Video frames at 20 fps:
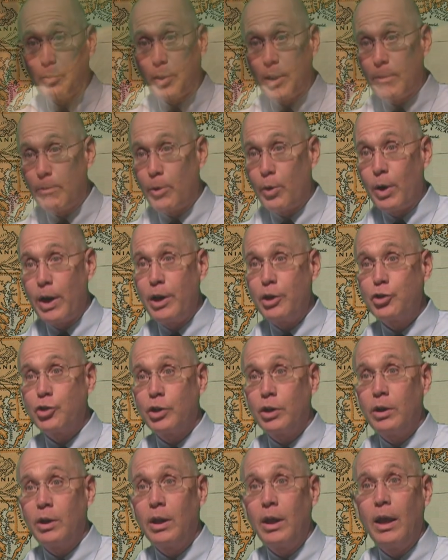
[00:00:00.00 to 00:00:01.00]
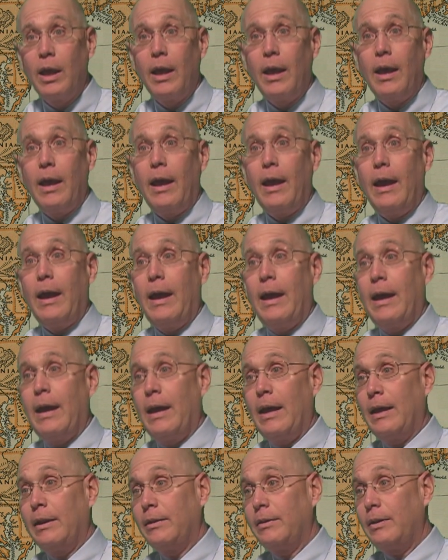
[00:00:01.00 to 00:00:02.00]
preparation,
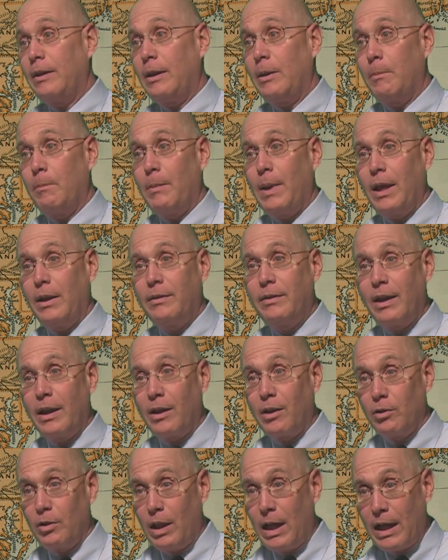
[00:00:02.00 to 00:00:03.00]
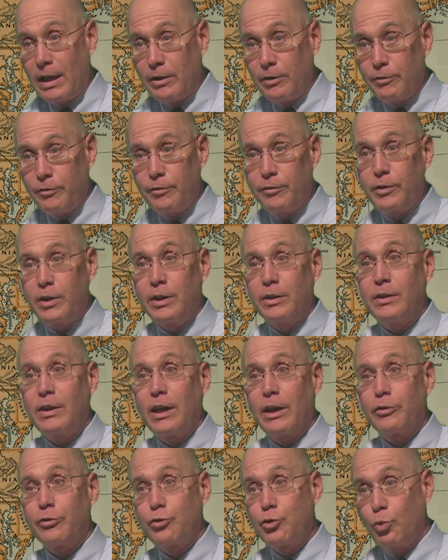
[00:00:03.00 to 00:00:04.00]
and it may take a lot of
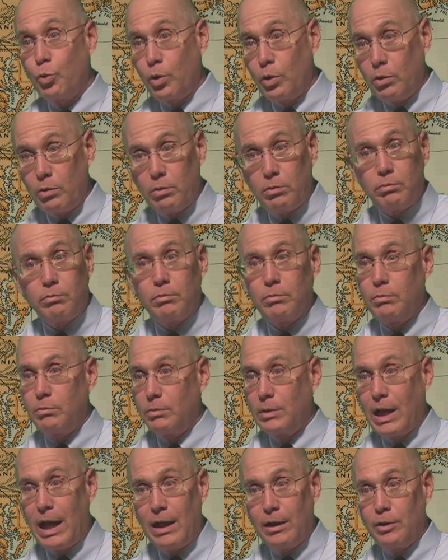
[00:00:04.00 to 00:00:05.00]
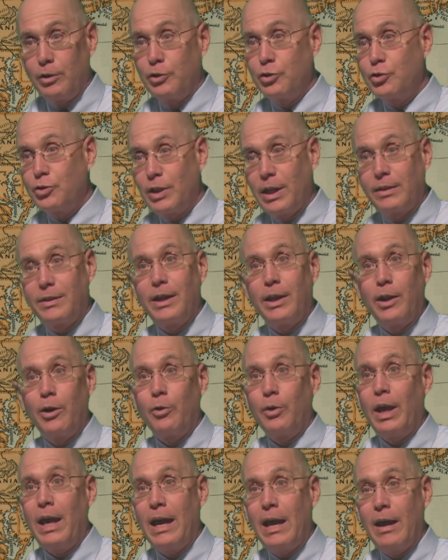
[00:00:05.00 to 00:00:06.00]
contextual knowledge that they
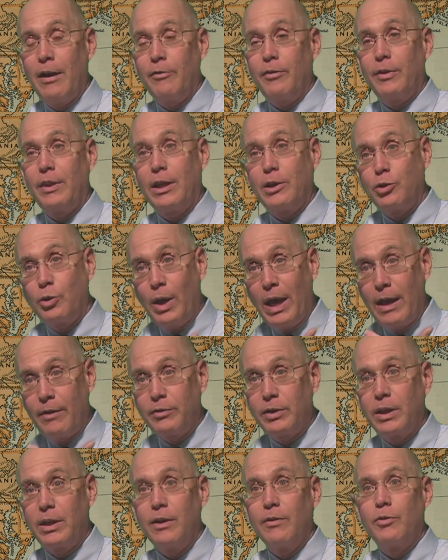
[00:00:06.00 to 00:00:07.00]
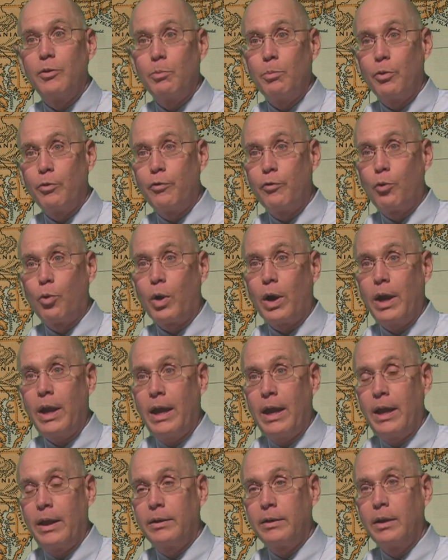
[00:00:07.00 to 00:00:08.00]
don't have, that you have to give them
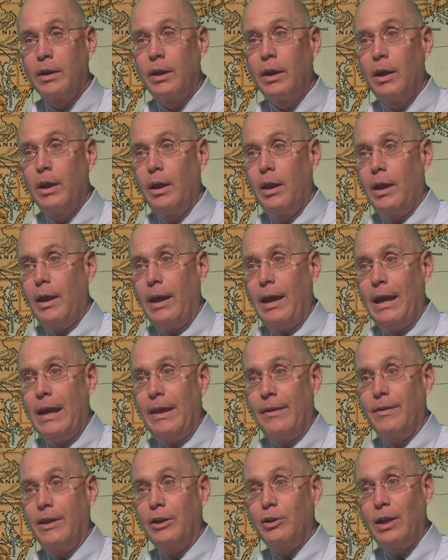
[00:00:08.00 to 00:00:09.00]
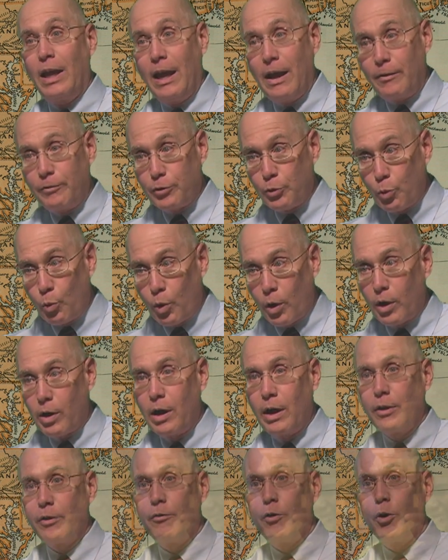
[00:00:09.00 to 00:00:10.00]
beforehand, and then you have to work on the